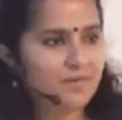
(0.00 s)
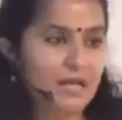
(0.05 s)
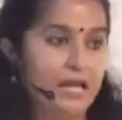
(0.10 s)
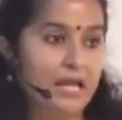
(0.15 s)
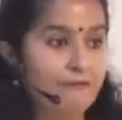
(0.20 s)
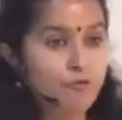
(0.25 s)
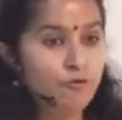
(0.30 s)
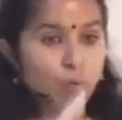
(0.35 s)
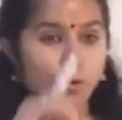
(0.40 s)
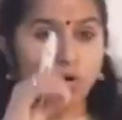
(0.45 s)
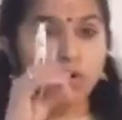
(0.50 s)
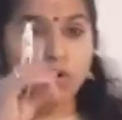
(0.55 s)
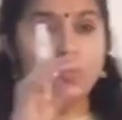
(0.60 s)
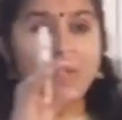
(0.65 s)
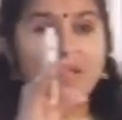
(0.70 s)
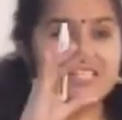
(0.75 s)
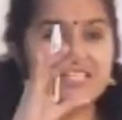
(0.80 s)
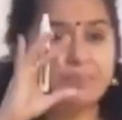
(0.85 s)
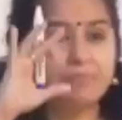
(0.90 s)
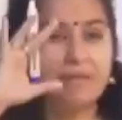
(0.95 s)
If you want to
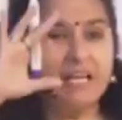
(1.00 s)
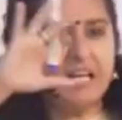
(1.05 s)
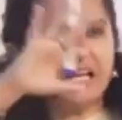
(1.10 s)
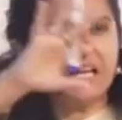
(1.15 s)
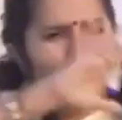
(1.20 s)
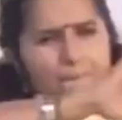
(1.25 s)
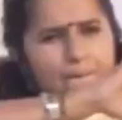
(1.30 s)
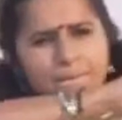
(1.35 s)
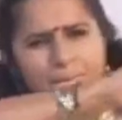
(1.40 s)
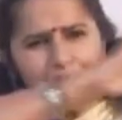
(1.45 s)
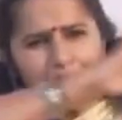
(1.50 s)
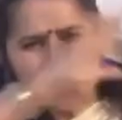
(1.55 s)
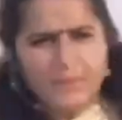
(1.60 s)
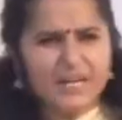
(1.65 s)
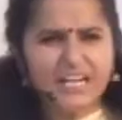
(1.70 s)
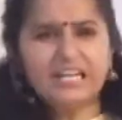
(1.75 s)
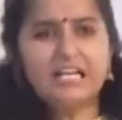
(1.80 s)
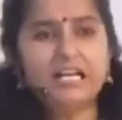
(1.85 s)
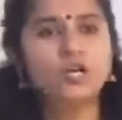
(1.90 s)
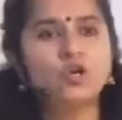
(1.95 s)
make something
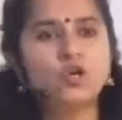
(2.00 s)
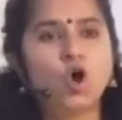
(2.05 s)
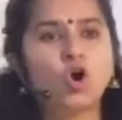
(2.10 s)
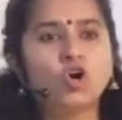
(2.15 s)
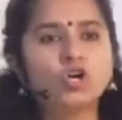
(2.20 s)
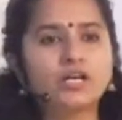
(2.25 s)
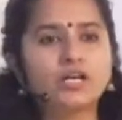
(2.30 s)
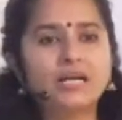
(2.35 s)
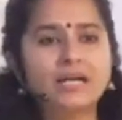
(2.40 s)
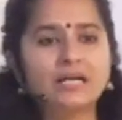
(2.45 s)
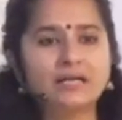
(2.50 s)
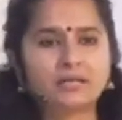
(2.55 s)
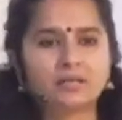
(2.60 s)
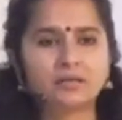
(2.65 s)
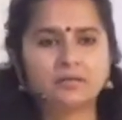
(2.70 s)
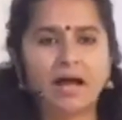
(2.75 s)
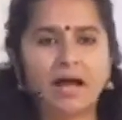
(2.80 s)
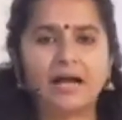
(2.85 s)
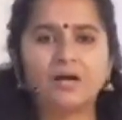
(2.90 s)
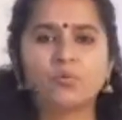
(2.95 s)
completely not it,
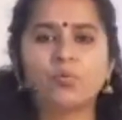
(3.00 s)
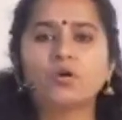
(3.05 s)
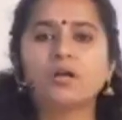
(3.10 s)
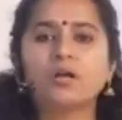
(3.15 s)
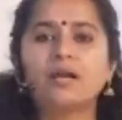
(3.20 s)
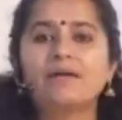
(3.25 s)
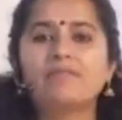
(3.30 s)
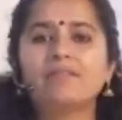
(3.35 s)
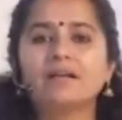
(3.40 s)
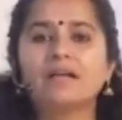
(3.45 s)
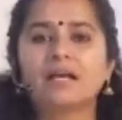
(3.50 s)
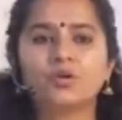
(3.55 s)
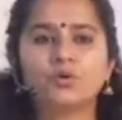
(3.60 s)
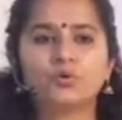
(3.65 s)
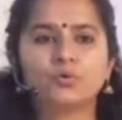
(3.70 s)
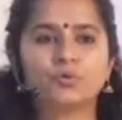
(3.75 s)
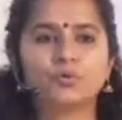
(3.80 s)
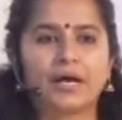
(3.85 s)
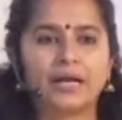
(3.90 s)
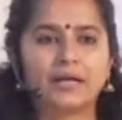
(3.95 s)
at what level can you
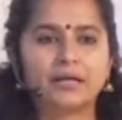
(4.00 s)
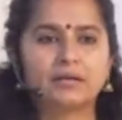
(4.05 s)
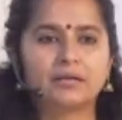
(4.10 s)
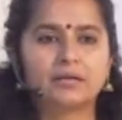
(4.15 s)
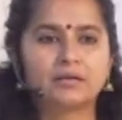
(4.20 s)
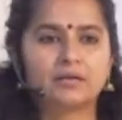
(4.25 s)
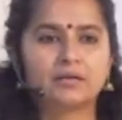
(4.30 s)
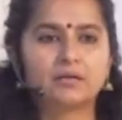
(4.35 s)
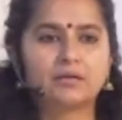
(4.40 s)
do that?